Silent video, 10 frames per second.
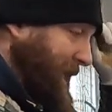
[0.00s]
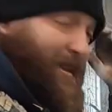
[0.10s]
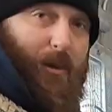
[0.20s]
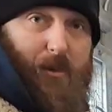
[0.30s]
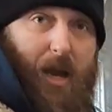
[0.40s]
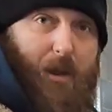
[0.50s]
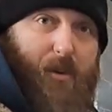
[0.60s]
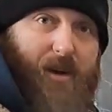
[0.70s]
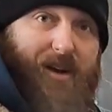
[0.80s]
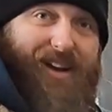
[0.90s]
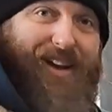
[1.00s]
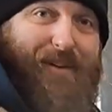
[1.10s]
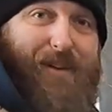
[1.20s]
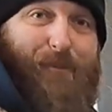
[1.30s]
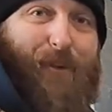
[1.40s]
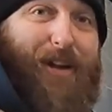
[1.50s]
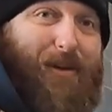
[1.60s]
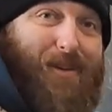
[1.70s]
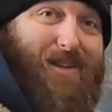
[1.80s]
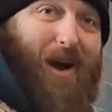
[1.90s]
I don't know. I mean, if
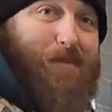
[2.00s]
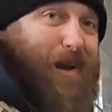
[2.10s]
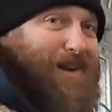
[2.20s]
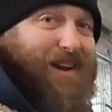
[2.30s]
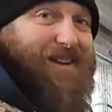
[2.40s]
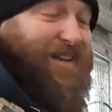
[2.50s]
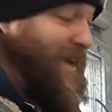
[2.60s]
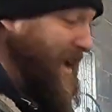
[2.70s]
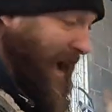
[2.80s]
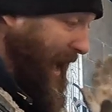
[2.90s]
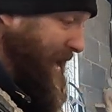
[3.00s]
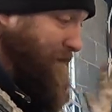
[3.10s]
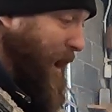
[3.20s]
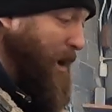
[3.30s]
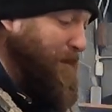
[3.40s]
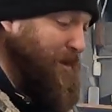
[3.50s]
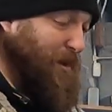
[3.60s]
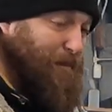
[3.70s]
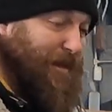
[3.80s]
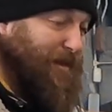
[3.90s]
anyone's got a better idea, I am open
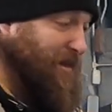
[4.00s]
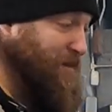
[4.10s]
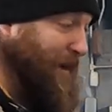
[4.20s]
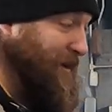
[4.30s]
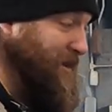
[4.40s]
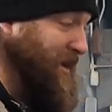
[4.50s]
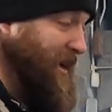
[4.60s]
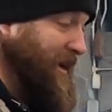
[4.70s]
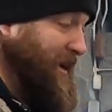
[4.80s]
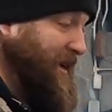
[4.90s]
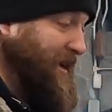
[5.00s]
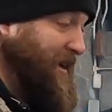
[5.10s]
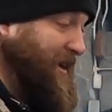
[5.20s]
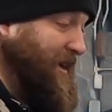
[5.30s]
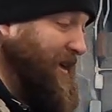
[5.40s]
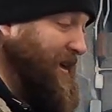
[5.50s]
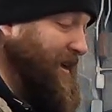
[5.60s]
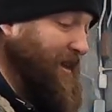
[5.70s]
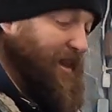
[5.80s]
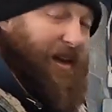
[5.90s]
to opinions, because,
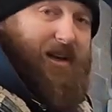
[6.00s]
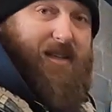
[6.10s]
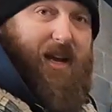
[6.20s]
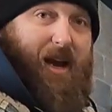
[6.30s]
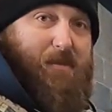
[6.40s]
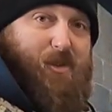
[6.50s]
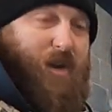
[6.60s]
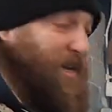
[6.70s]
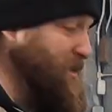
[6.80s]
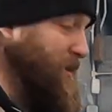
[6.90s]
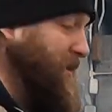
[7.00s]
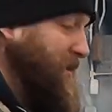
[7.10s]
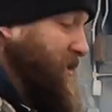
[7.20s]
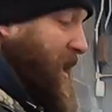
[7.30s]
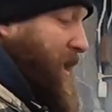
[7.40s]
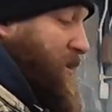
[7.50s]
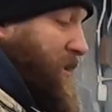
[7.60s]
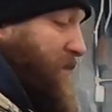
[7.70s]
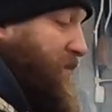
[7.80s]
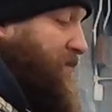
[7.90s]
like I say, I'm a tradesman, so
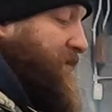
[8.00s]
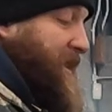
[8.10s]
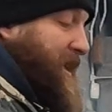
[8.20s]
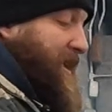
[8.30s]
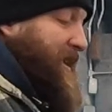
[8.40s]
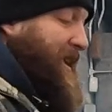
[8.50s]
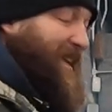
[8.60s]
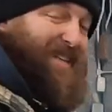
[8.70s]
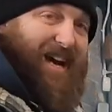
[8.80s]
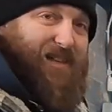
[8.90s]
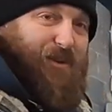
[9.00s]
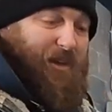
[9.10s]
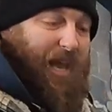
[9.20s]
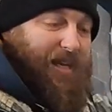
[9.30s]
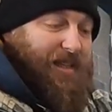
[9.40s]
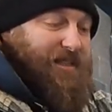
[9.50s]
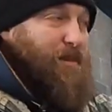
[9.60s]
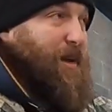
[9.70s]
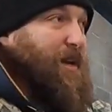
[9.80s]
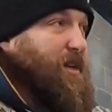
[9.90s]
it's kind of all alien
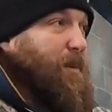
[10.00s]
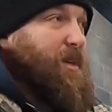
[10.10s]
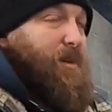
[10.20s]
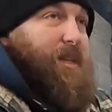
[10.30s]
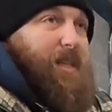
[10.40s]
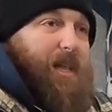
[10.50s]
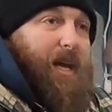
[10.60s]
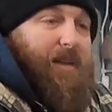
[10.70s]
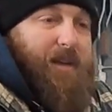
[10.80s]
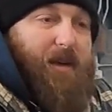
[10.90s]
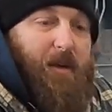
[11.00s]
to me. You know when you're looking at, like,